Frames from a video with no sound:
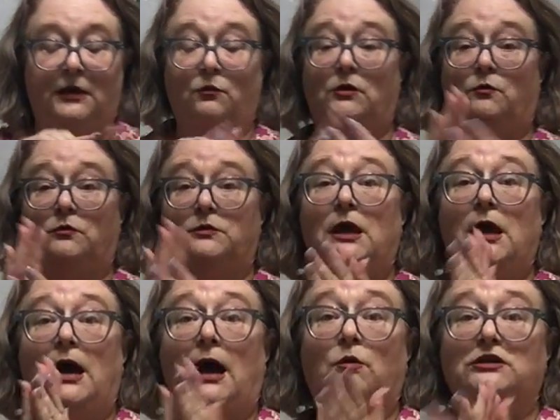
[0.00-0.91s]

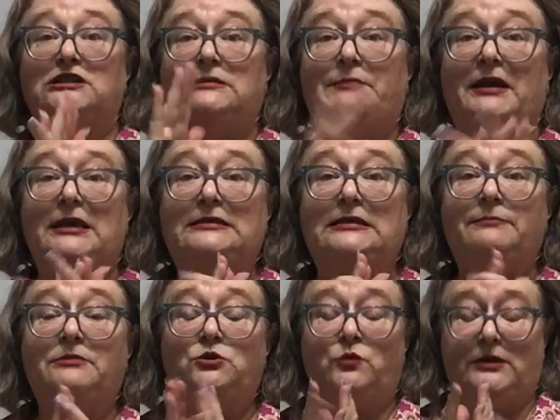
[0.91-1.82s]
I want space in
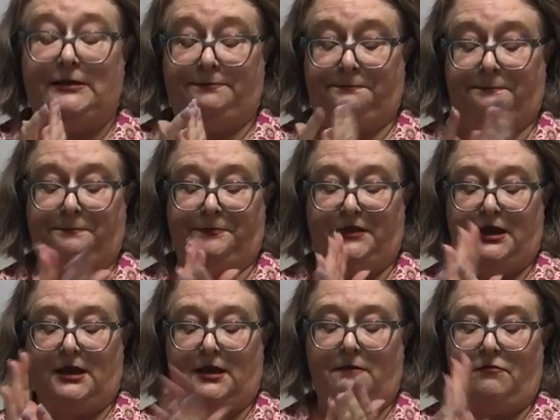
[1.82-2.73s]
between,
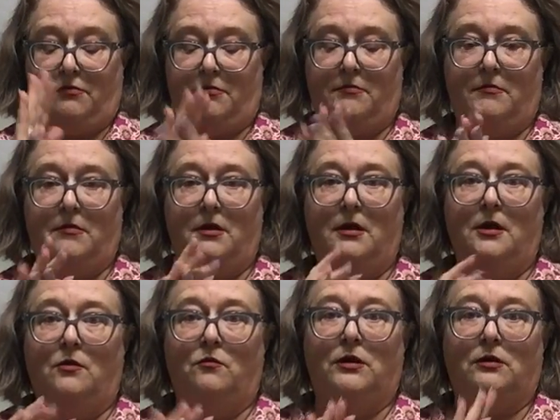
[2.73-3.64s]
okay?
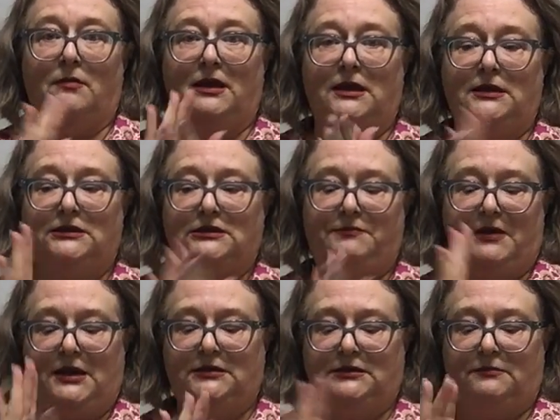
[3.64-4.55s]
We are making
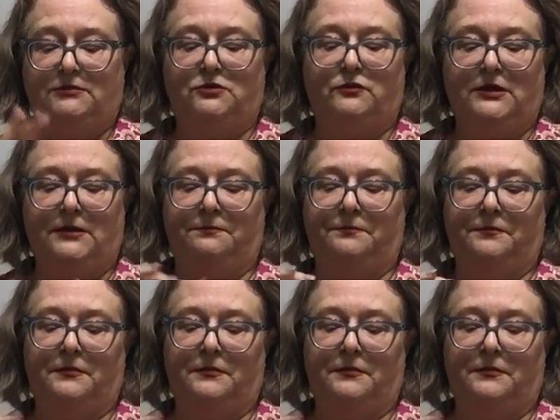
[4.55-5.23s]
space in between.